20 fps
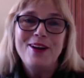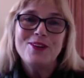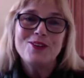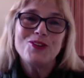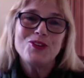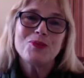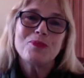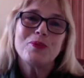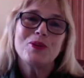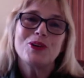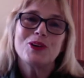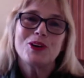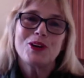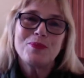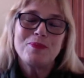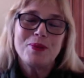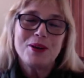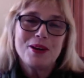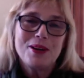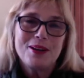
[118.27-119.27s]
Jupiter
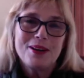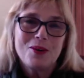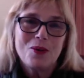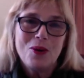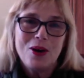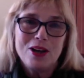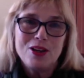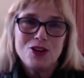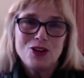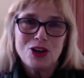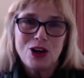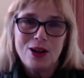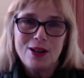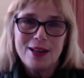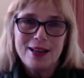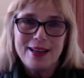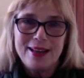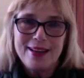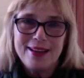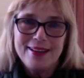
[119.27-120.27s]
can be quite
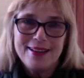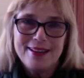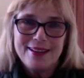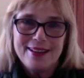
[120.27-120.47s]
jolly.